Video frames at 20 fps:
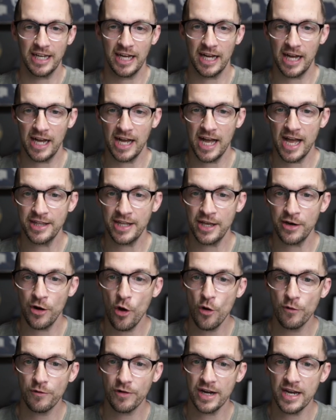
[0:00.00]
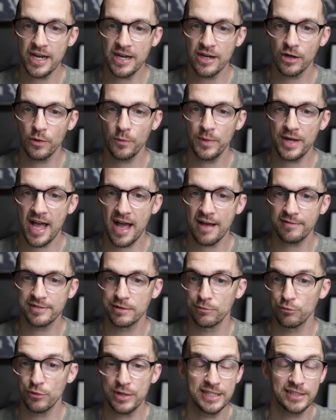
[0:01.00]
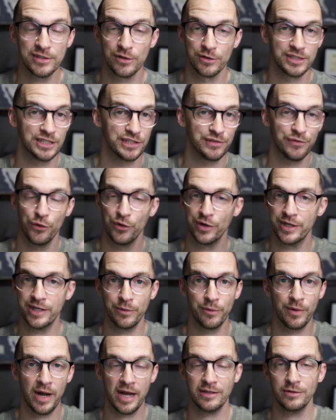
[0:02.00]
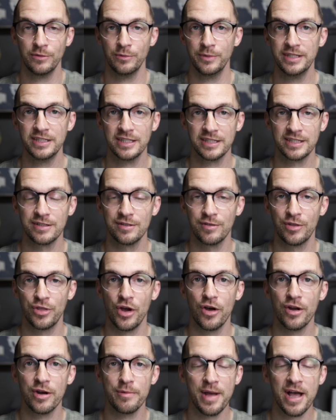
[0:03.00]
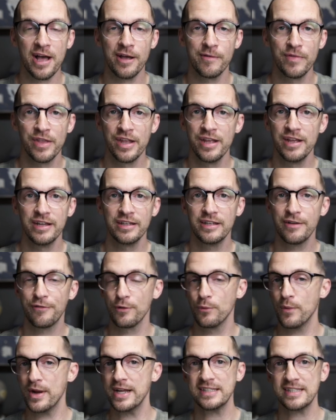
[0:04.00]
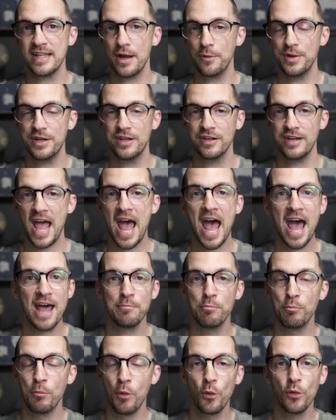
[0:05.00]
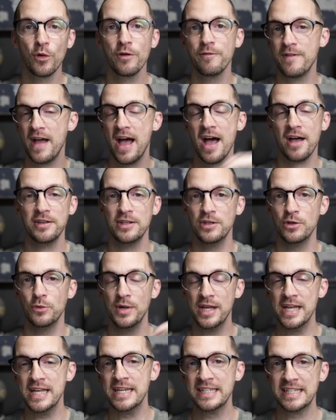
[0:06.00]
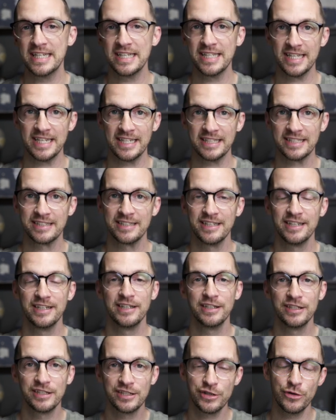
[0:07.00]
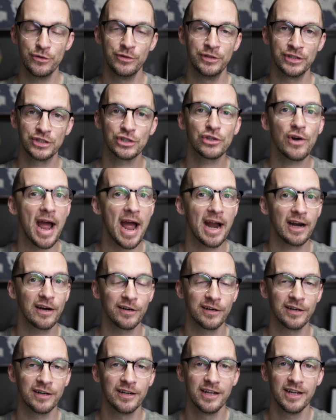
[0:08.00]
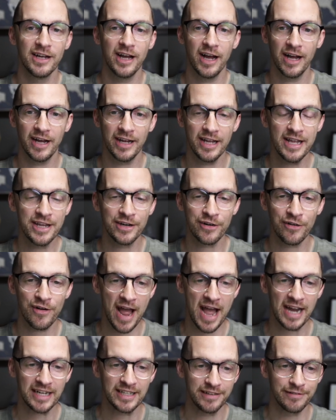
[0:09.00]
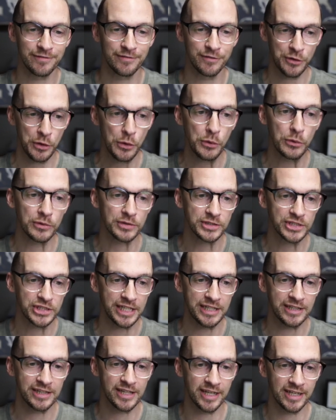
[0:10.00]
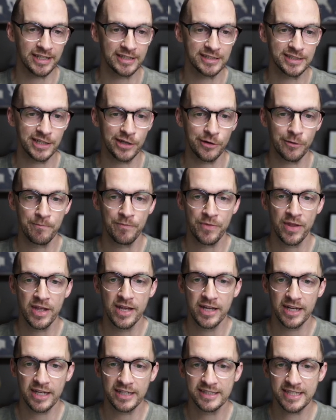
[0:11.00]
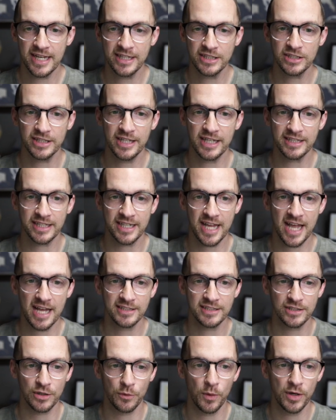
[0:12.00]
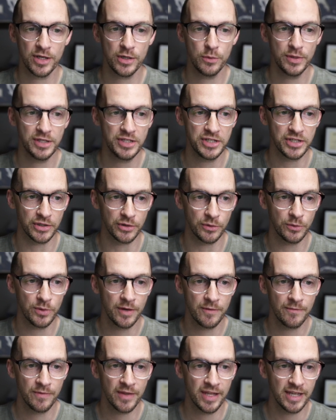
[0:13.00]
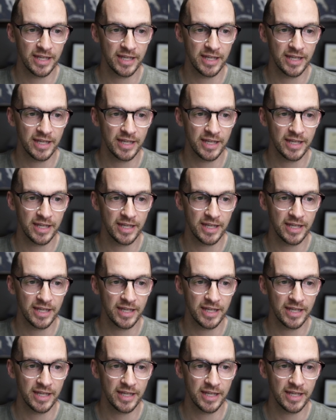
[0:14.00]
And then over here, we have some resources for you. We just thought about different ways that we could add more value into this student tracker interactive Google Sheet thing. So essentially, as a counselor, what you would do